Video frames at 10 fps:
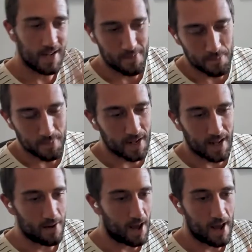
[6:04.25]

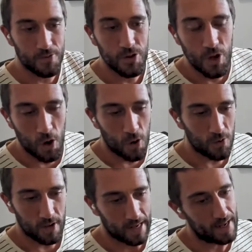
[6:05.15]
I have
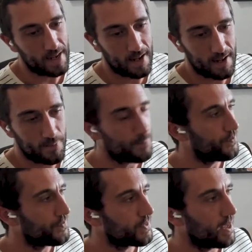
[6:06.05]
no
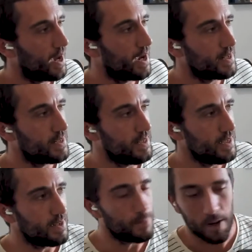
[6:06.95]

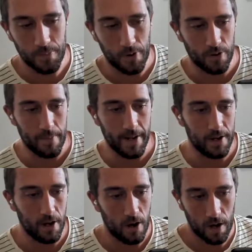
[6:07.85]
idea about programming
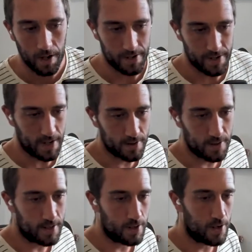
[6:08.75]
at all, other than
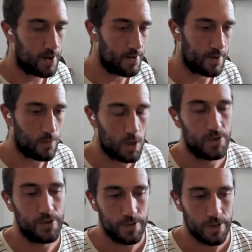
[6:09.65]
having
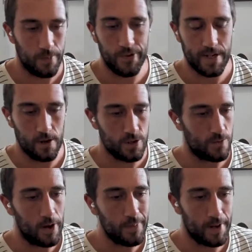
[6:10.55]
watched some videos
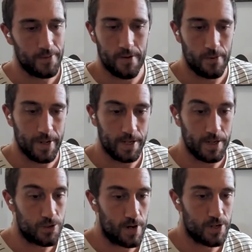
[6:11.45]
around it, but I've never been in
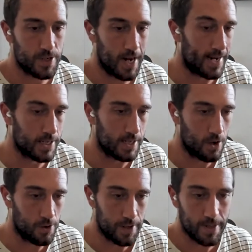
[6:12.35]
the trenches actually
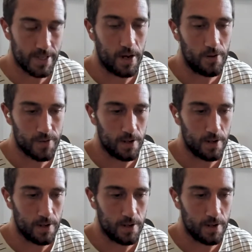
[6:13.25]
coding myself.